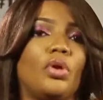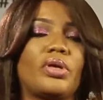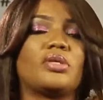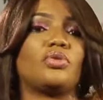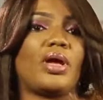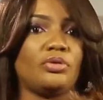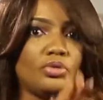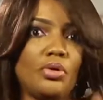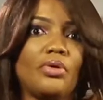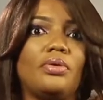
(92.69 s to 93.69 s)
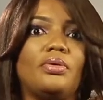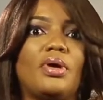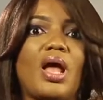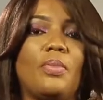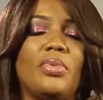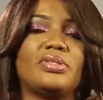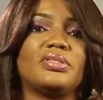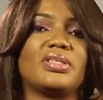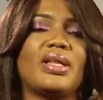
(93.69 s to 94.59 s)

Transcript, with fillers: Okay, so I know how much it is.